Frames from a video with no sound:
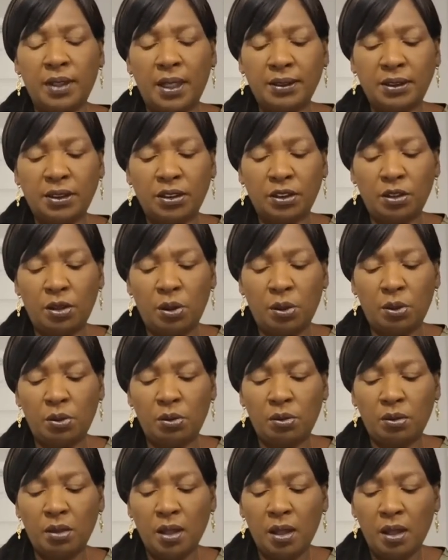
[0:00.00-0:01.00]
That's the
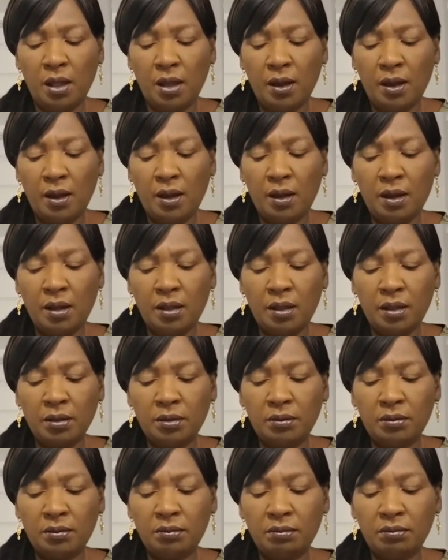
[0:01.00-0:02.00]
goal.
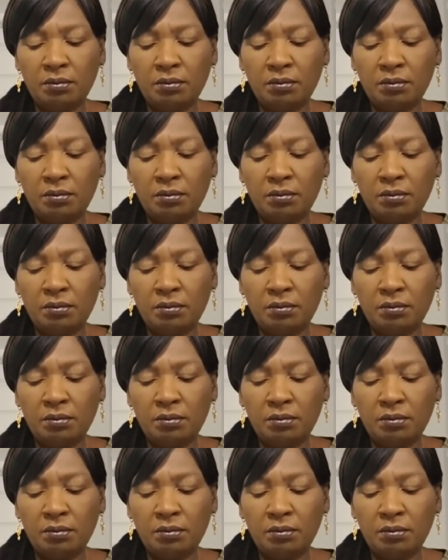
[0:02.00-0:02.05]
Uh,